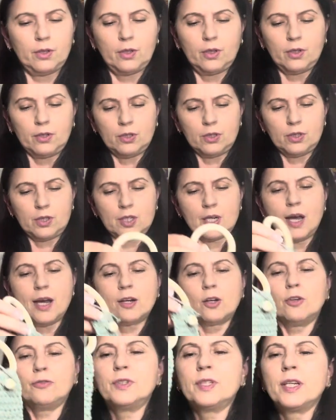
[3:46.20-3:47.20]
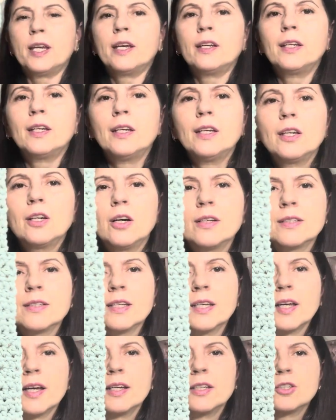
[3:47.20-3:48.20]
you start off down here, guys,
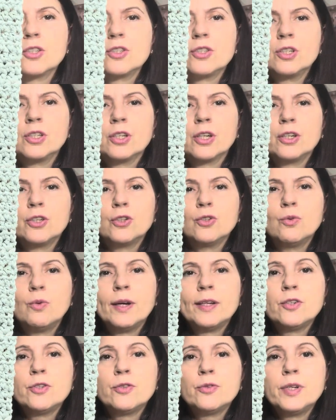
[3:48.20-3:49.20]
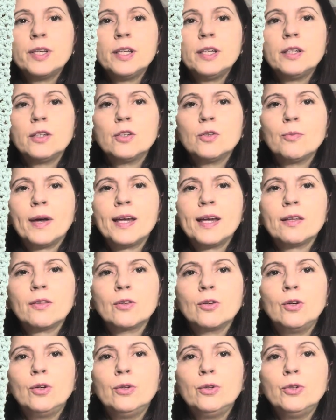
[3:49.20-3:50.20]
in case you're wondering. You make
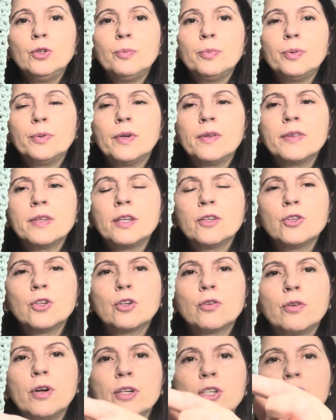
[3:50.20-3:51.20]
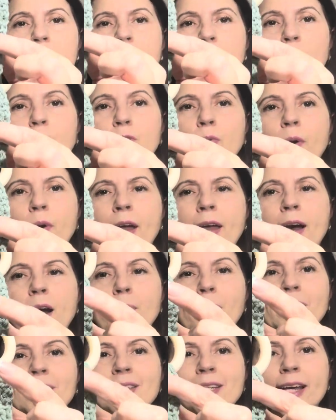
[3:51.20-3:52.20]
the loop and then you crochet all the way
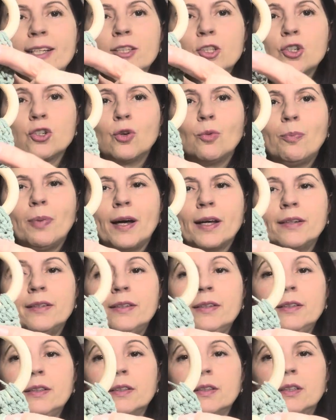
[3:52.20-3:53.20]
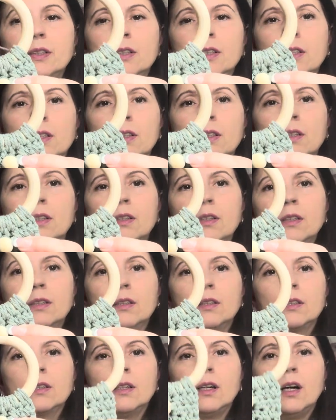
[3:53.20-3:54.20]
up, attach your button.
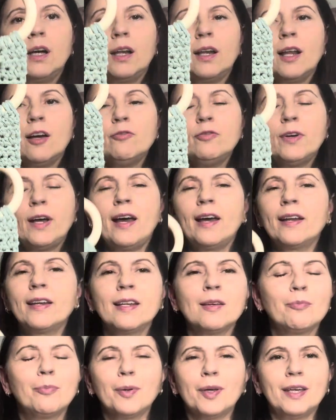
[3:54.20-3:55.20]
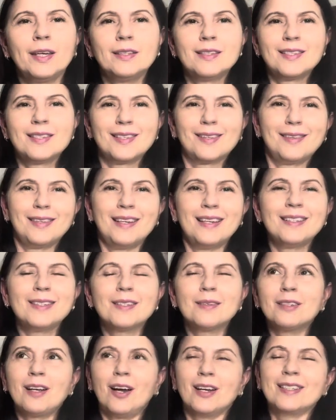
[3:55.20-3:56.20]
I love adding beads to
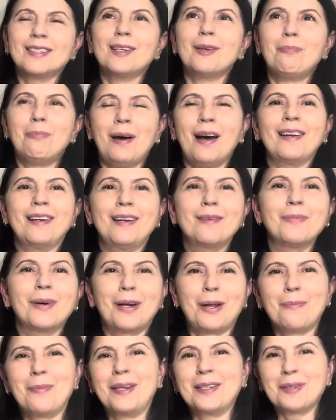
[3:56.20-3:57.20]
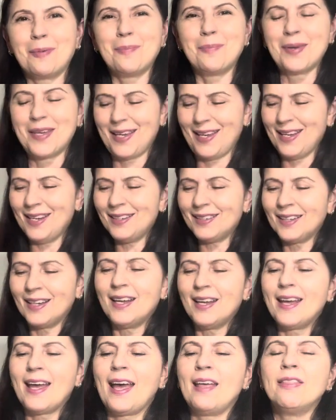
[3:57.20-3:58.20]
things. I said button, but I meant a bead.
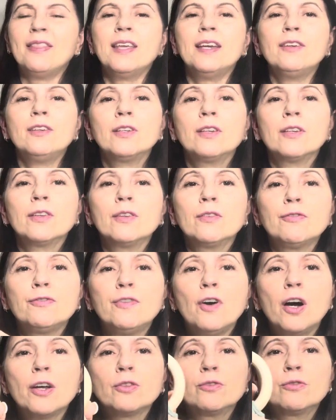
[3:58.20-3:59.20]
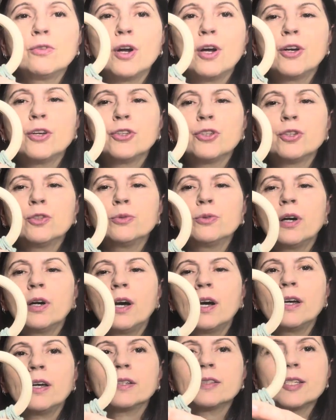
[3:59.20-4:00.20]
And then final row, you
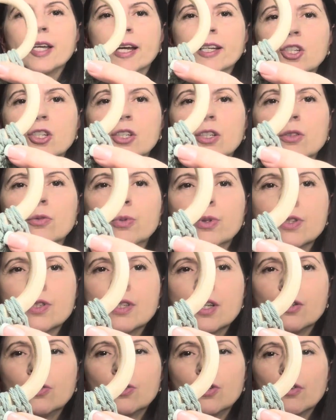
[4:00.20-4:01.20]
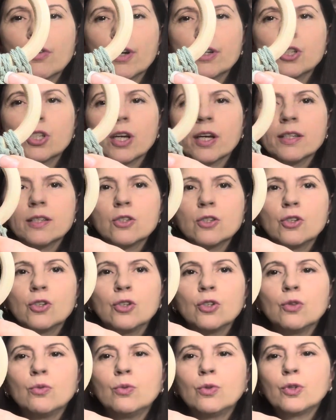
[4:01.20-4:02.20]
attach it with single crochets to
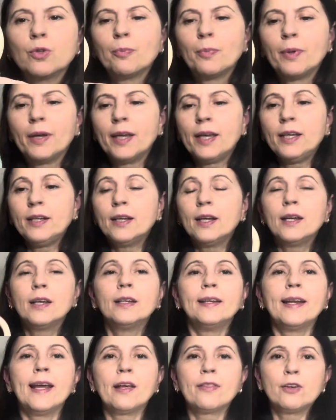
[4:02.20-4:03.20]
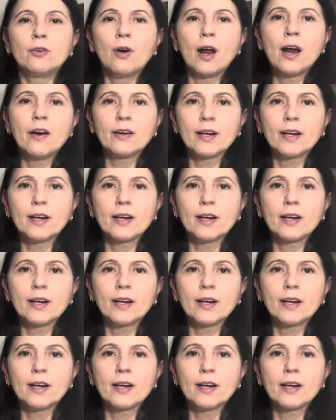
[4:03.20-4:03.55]
your wooden bead. Now, there are a